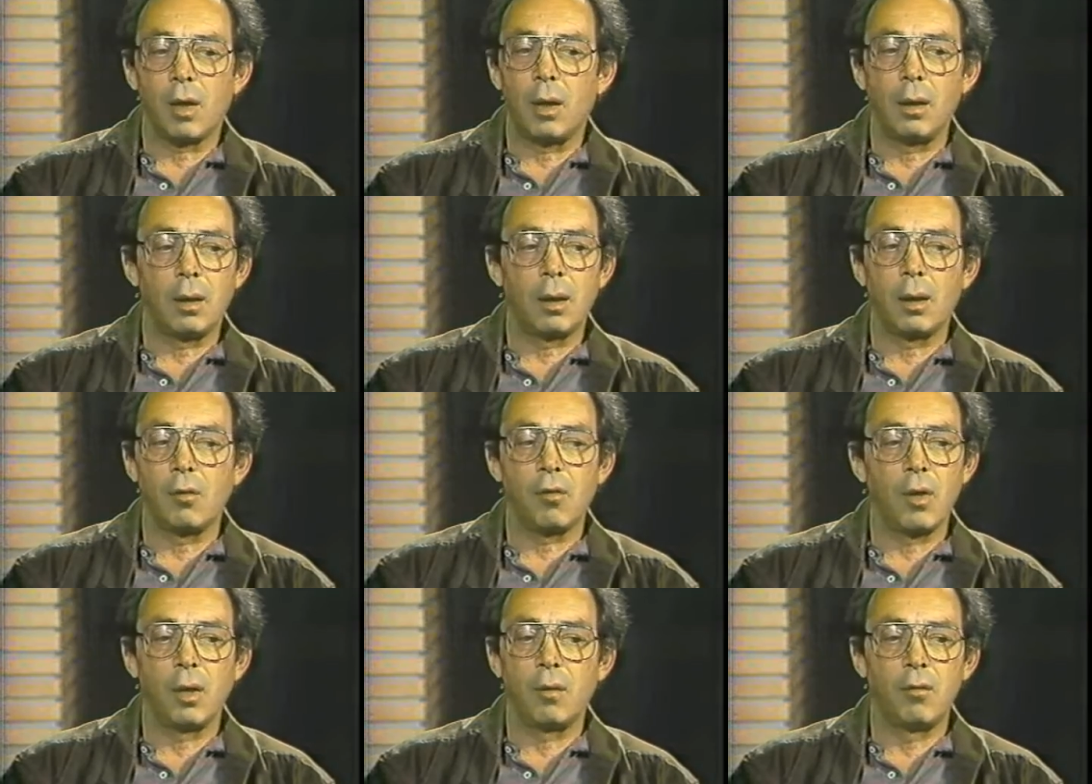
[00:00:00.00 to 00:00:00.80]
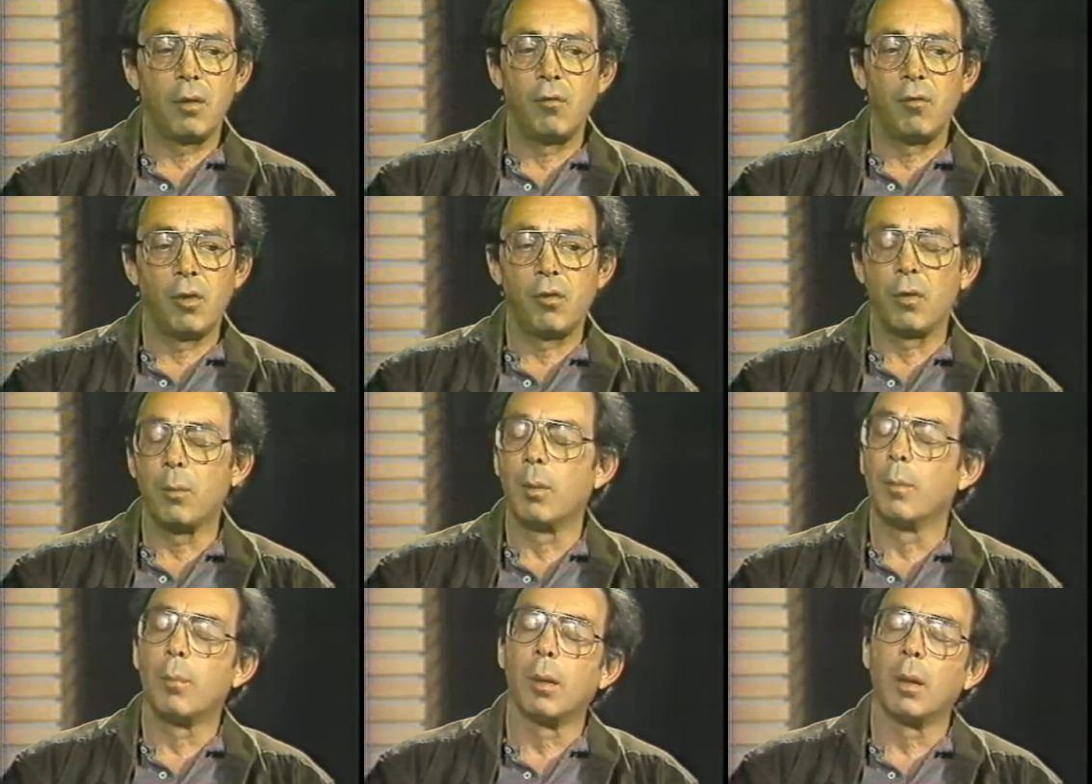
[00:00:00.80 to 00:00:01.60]
like a set of
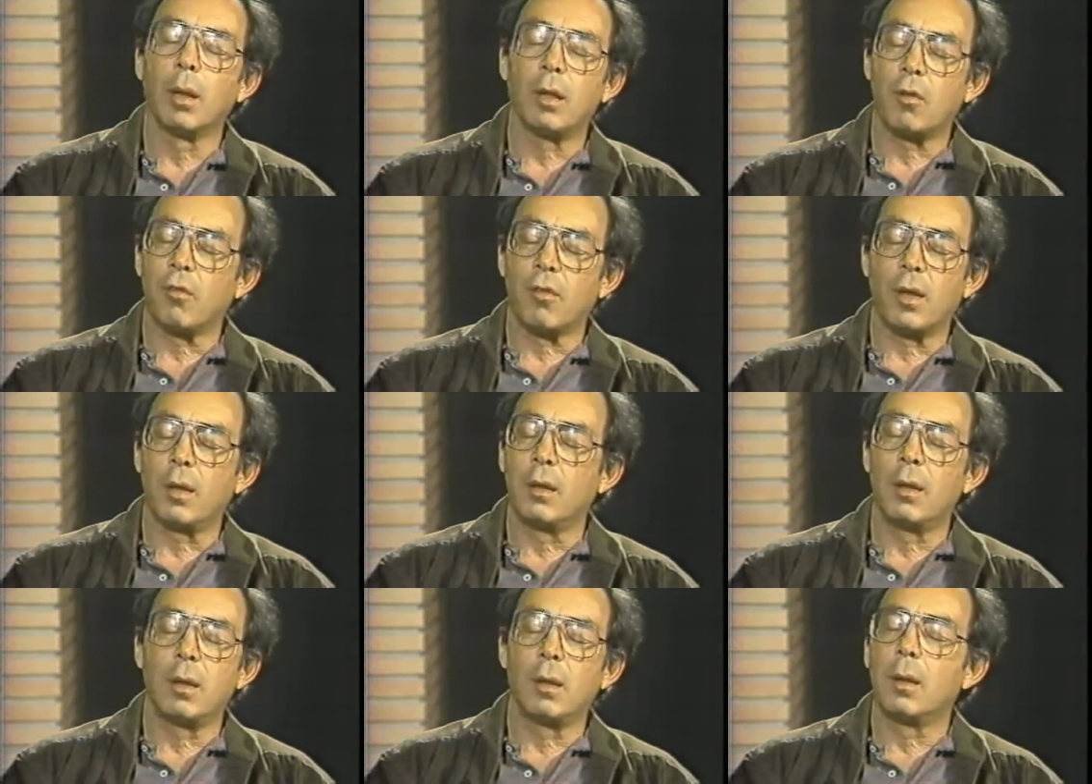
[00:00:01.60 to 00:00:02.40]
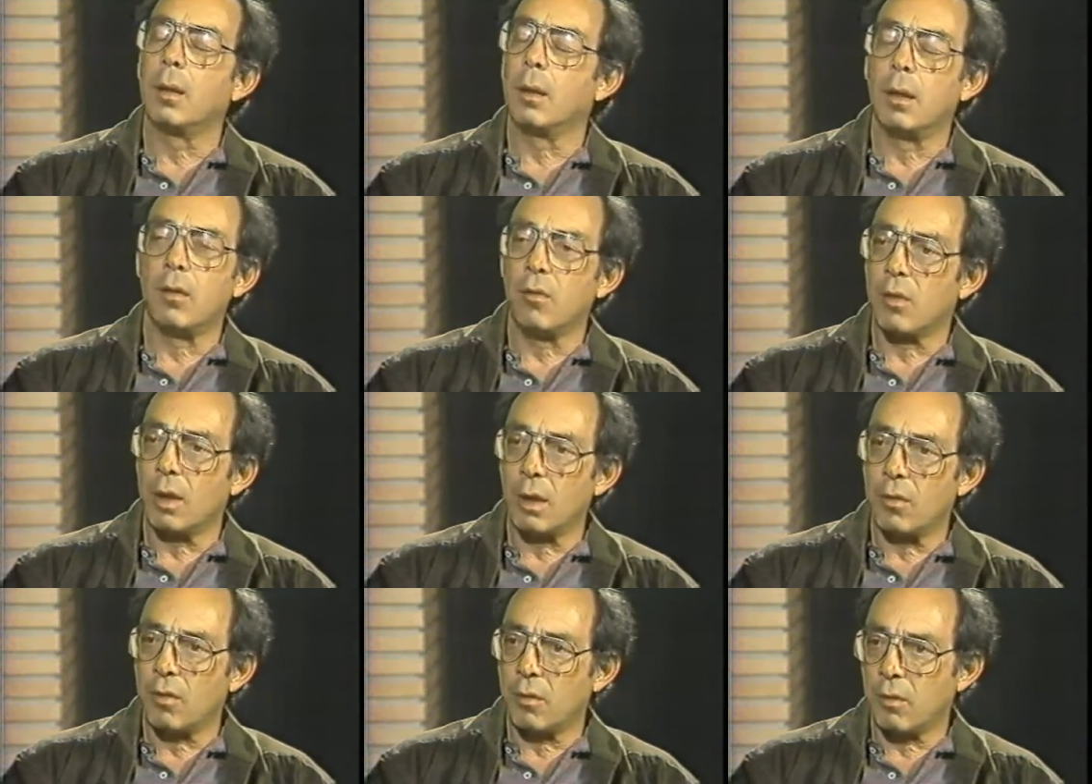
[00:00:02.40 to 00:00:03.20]
invisible bullets fired into the
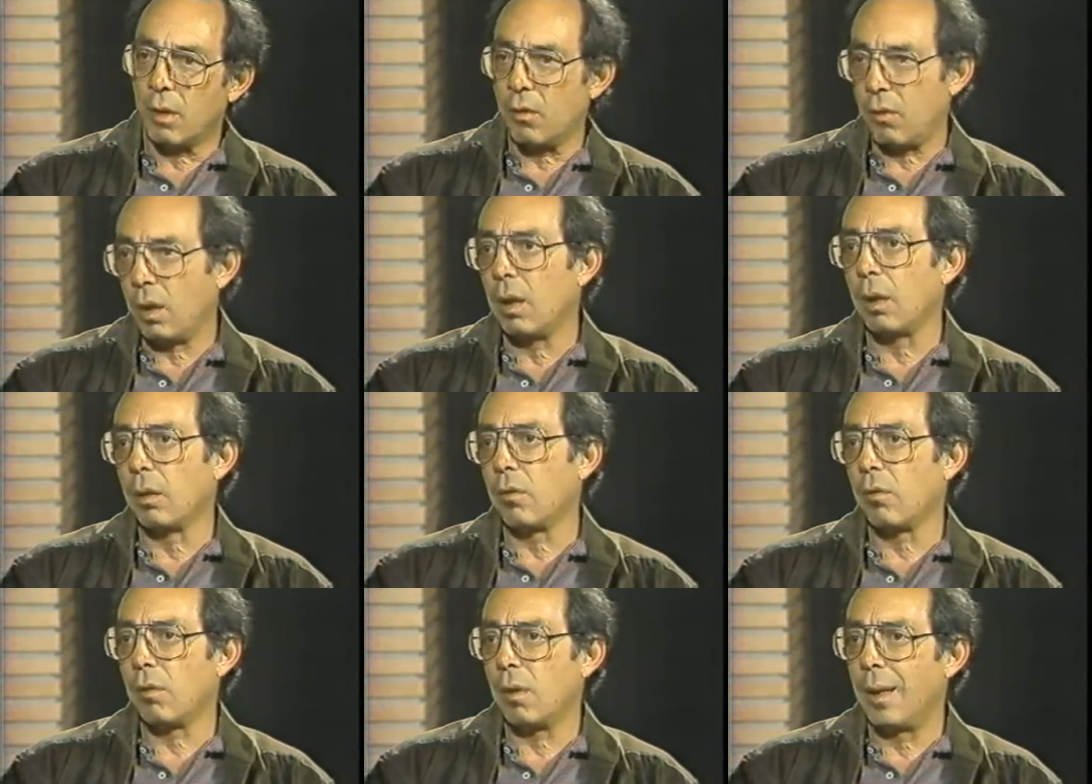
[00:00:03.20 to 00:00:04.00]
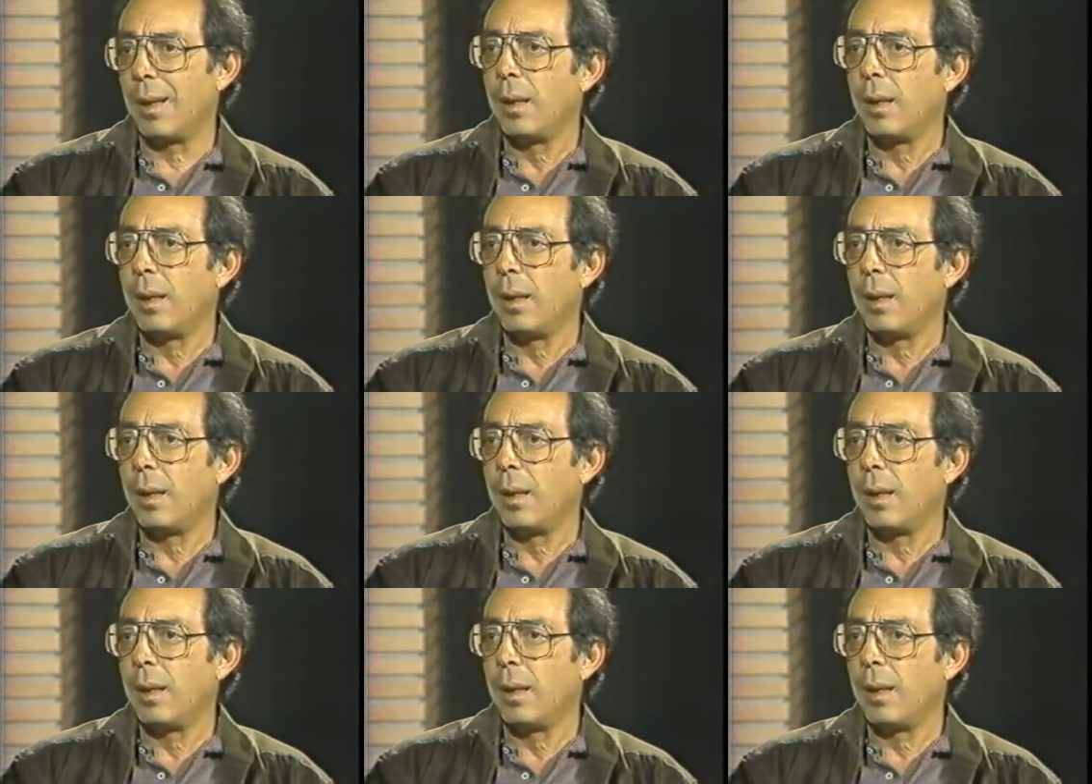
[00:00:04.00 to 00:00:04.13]
insides of our cells.